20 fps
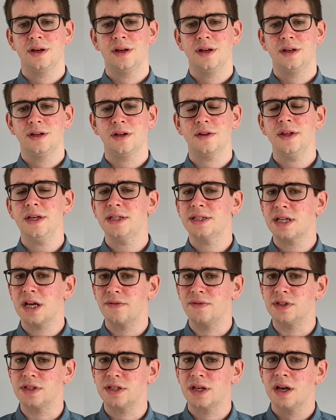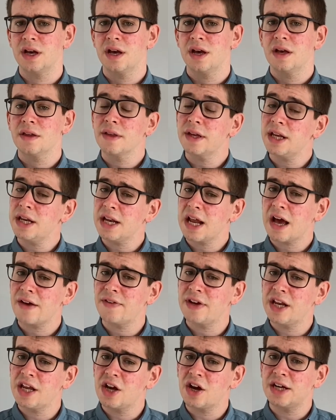Now, these servants, they didn't have
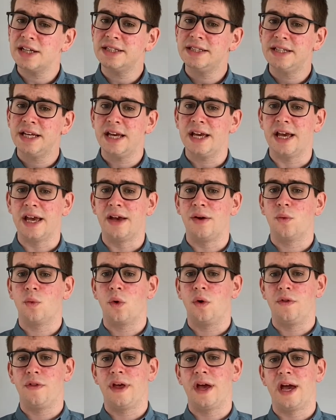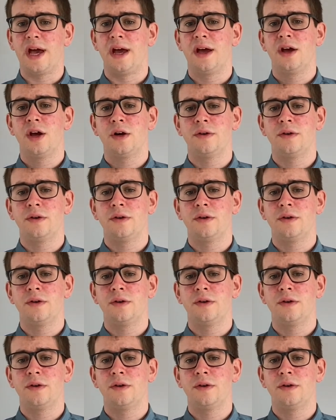any idea what their